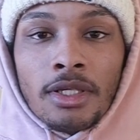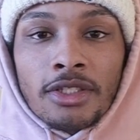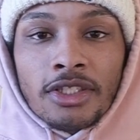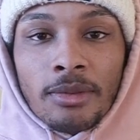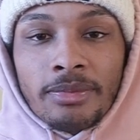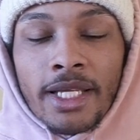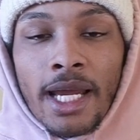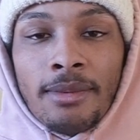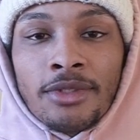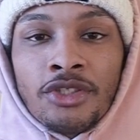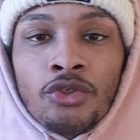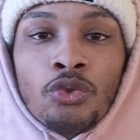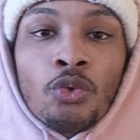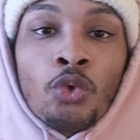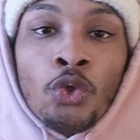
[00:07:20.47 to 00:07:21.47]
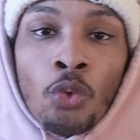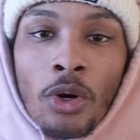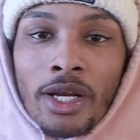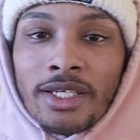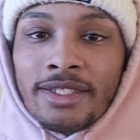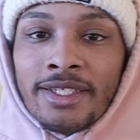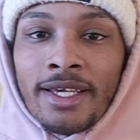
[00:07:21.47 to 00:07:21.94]
sometimes you
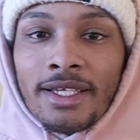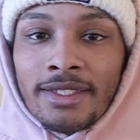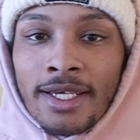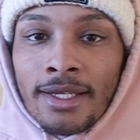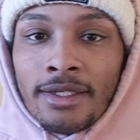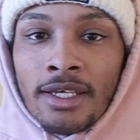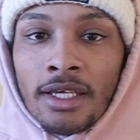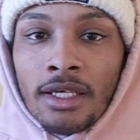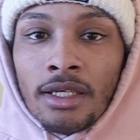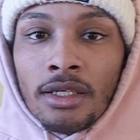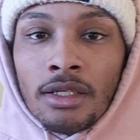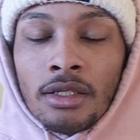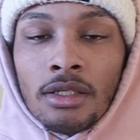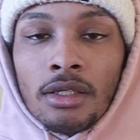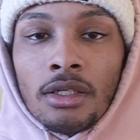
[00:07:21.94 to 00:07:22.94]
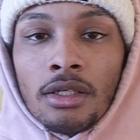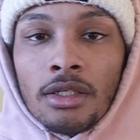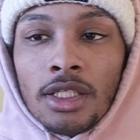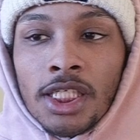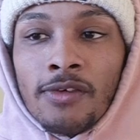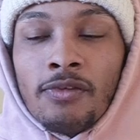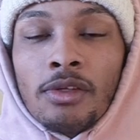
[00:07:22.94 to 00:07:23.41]
want to stay at 10k,
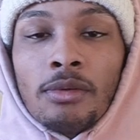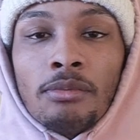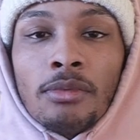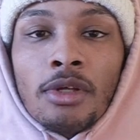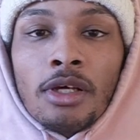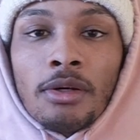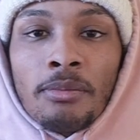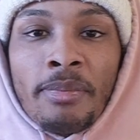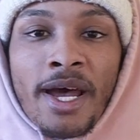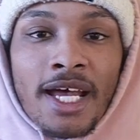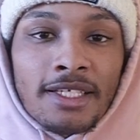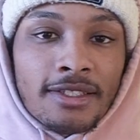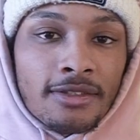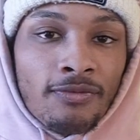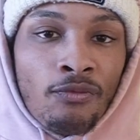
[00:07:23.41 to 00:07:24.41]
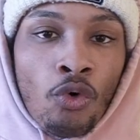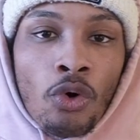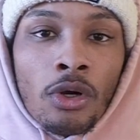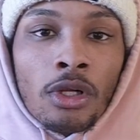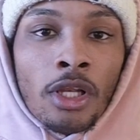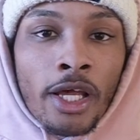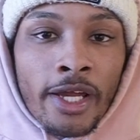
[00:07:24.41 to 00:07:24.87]
even past
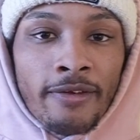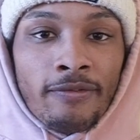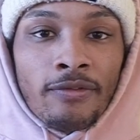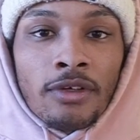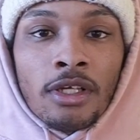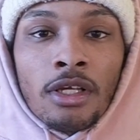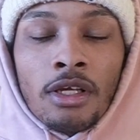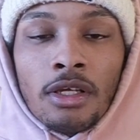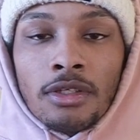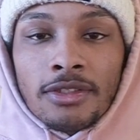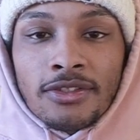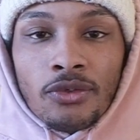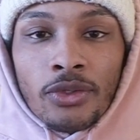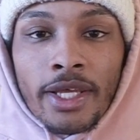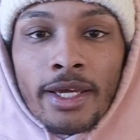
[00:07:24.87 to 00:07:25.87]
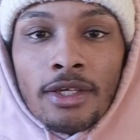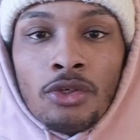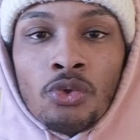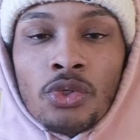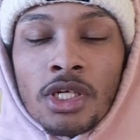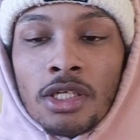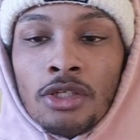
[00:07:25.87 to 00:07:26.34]
4 alive, so that
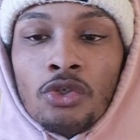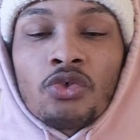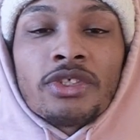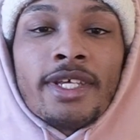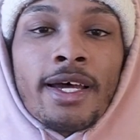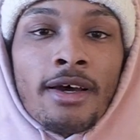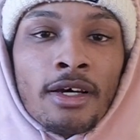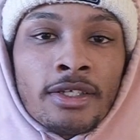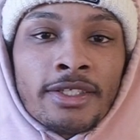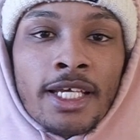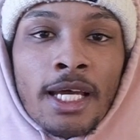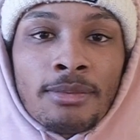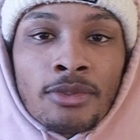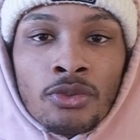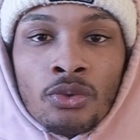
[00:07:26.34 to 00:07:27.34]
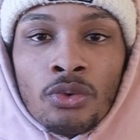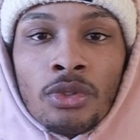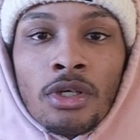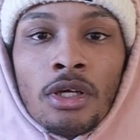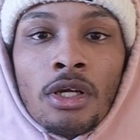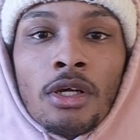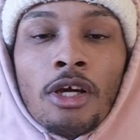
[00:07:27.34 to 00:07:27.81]
you can use that untap 2
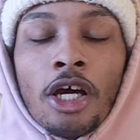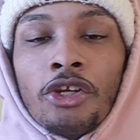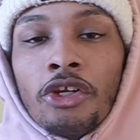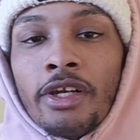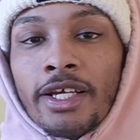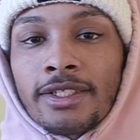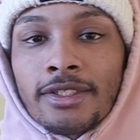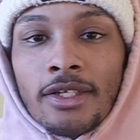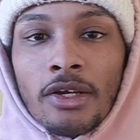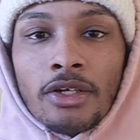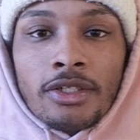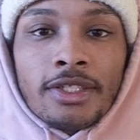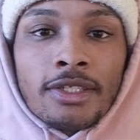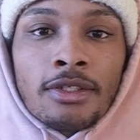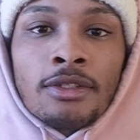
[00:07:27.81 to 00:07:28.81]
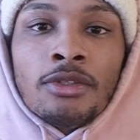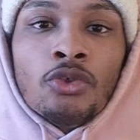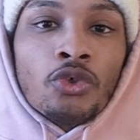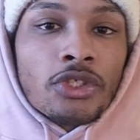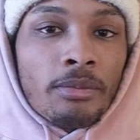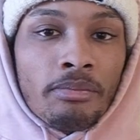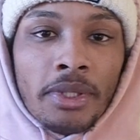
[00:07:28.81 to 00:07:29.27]
on your next turn to
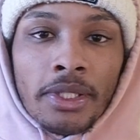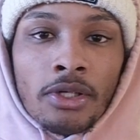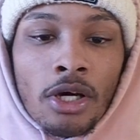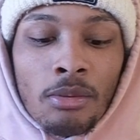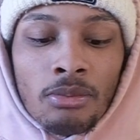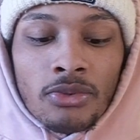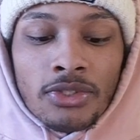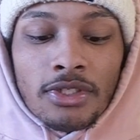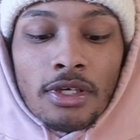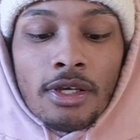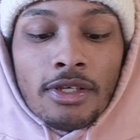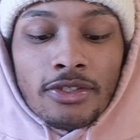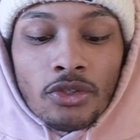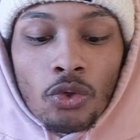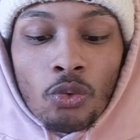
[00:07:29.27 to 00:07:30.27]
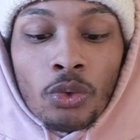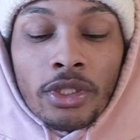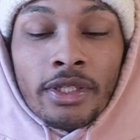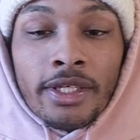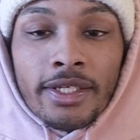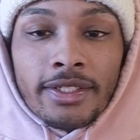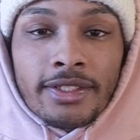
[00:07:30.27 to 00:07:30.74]
do some big combos. So
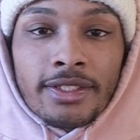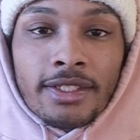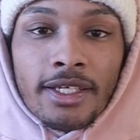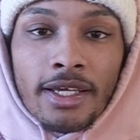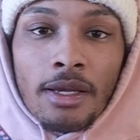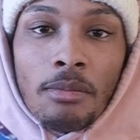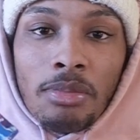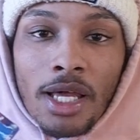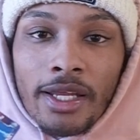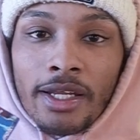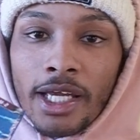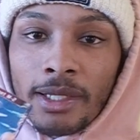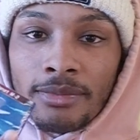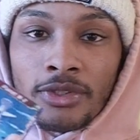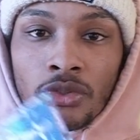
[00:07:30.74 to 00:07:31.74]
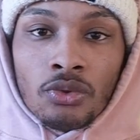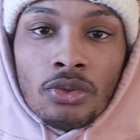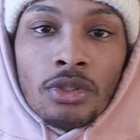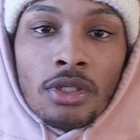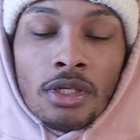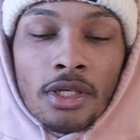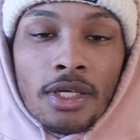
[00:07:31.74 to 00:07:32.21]
with this Planet
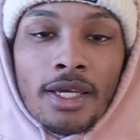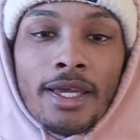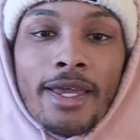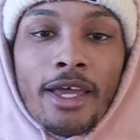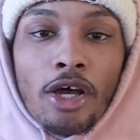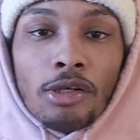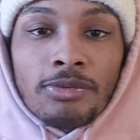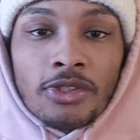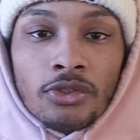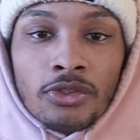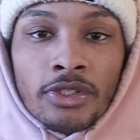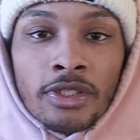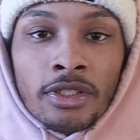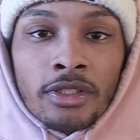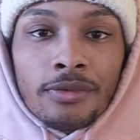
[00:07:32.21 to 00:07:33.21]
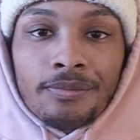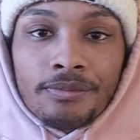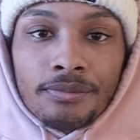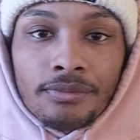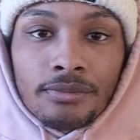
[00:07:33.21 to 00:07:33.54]
M2, it helps you to